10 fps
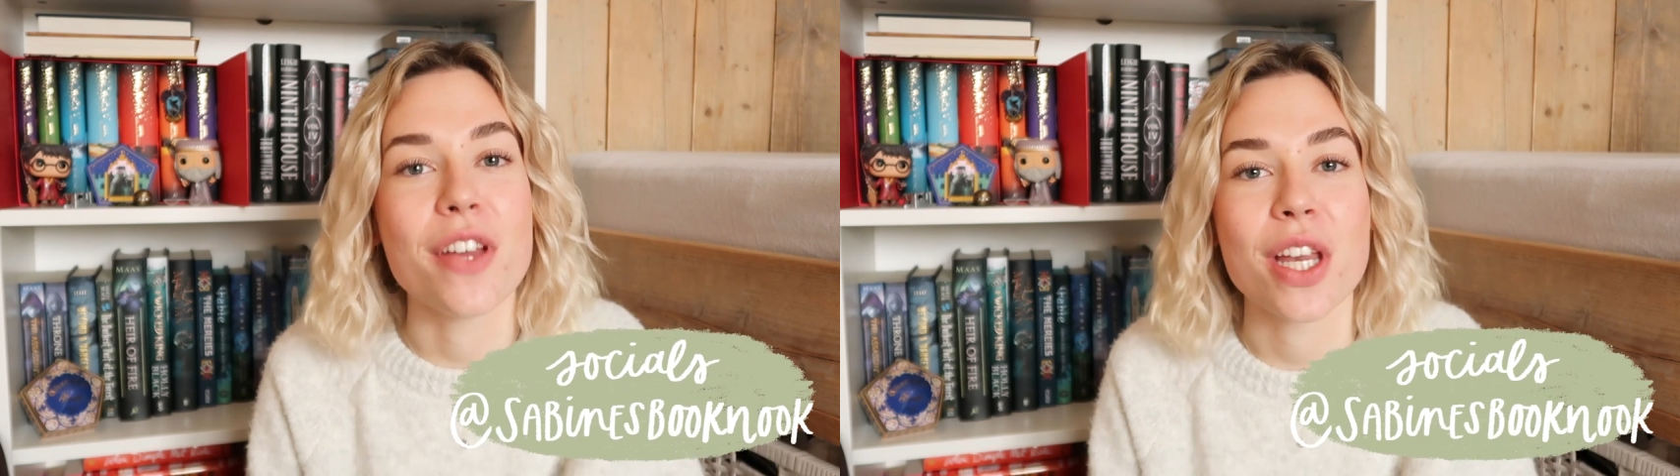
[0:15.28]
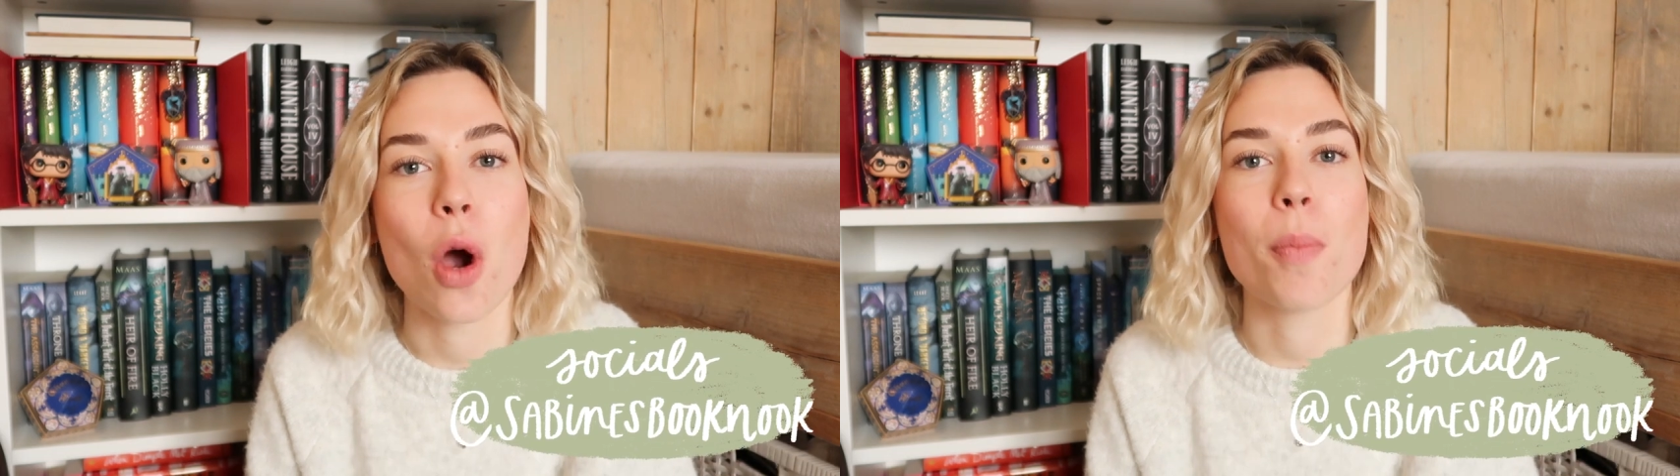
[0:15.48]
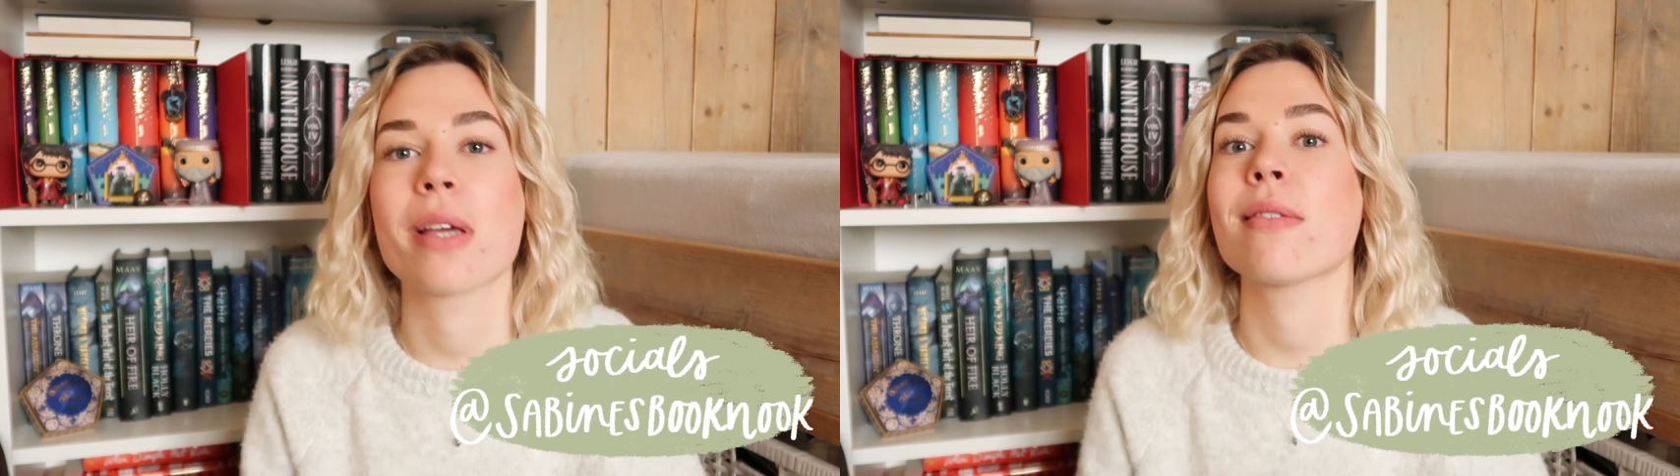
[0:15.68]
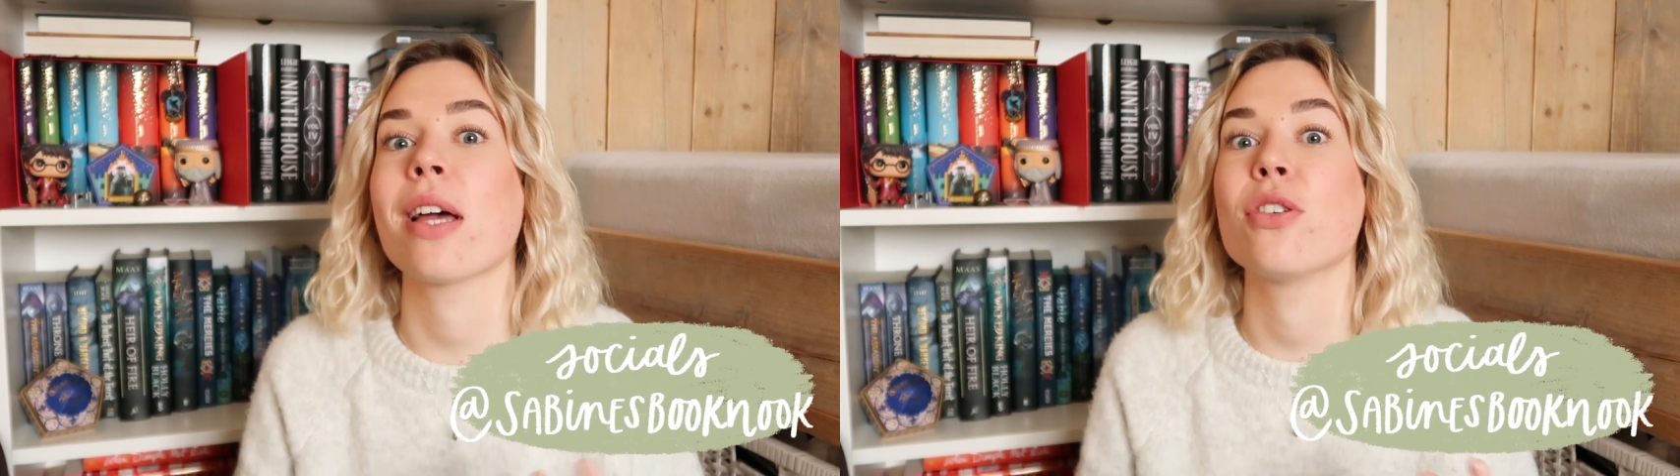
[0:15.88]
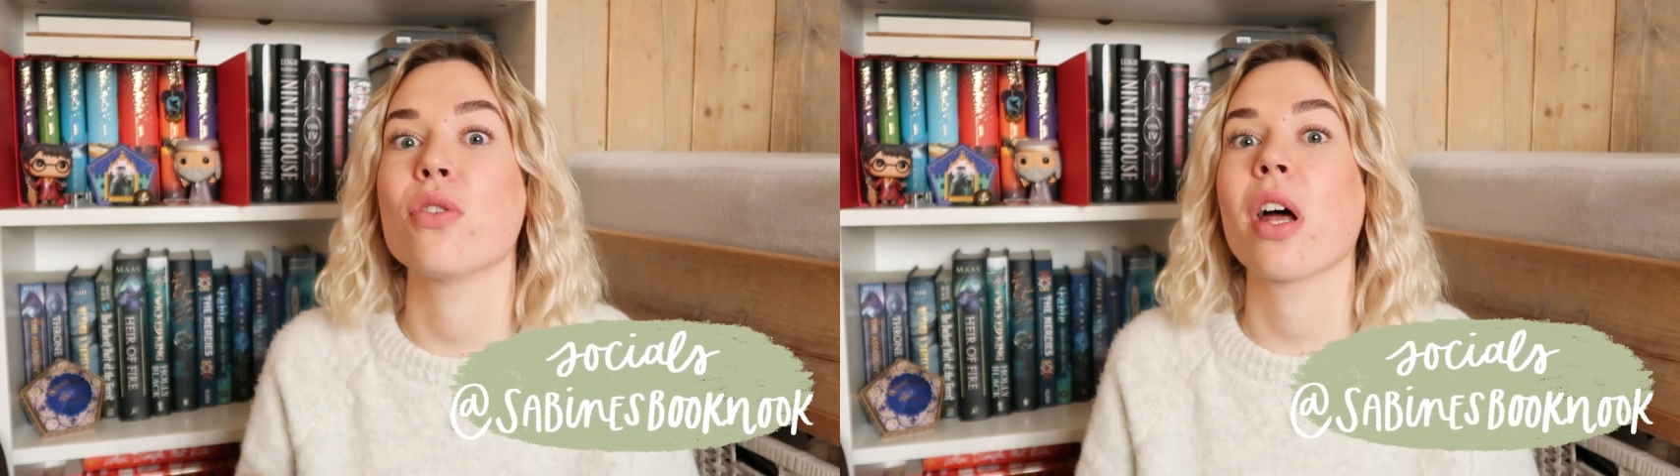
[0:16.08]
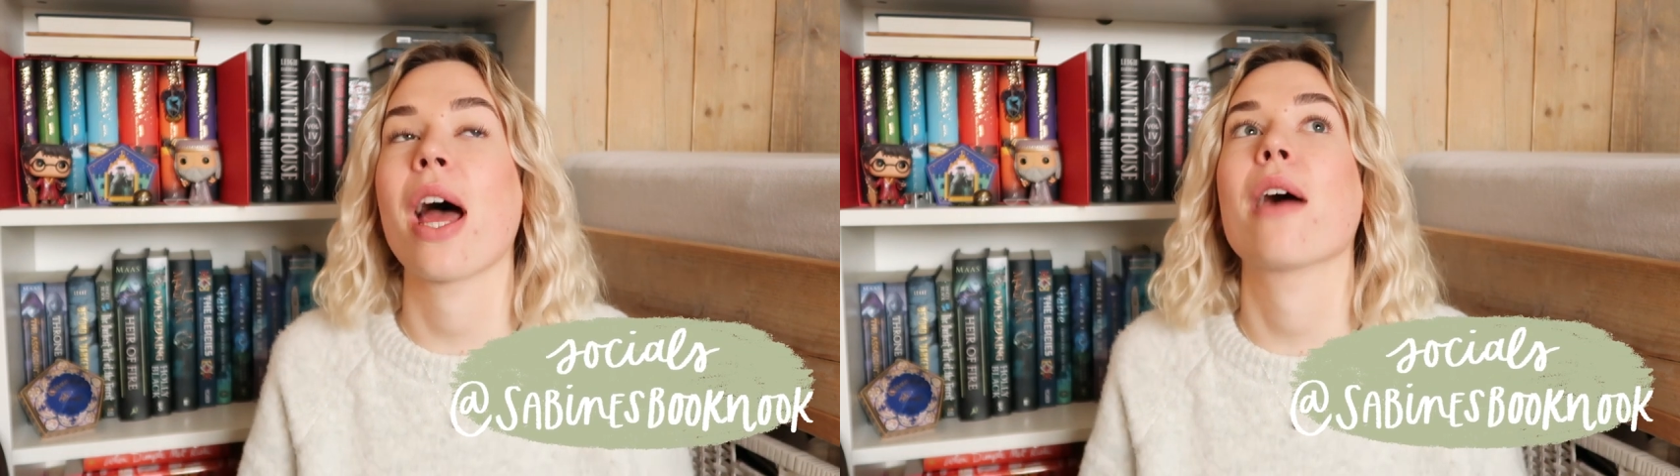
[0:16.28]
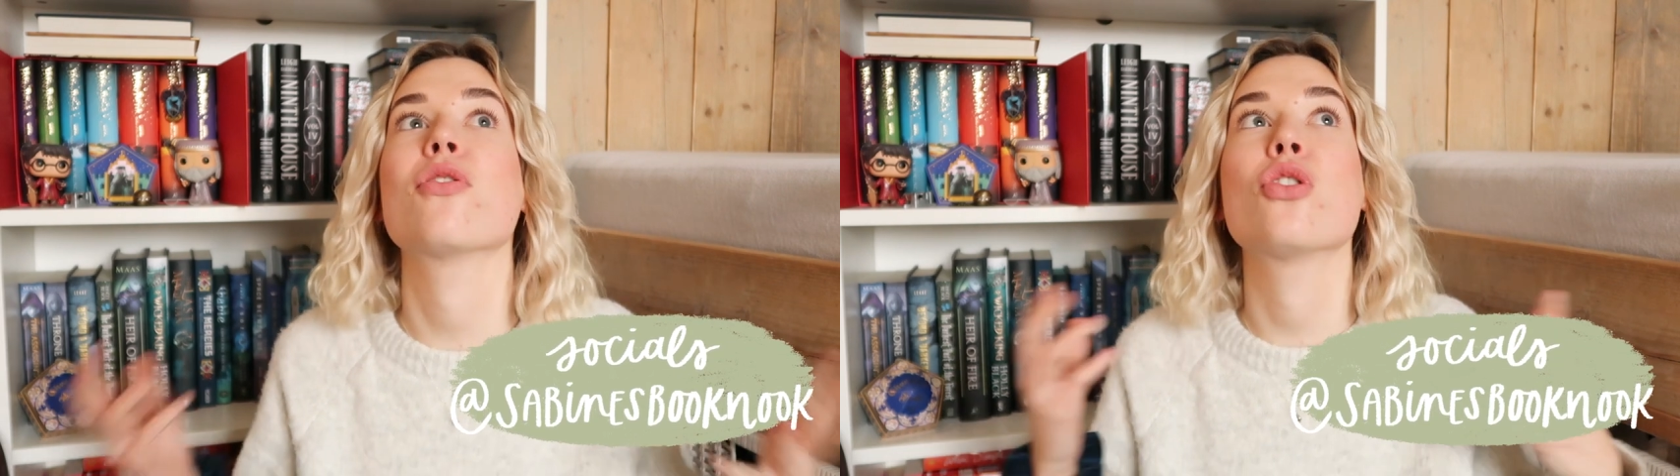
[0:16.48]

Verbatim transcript: video because I do not have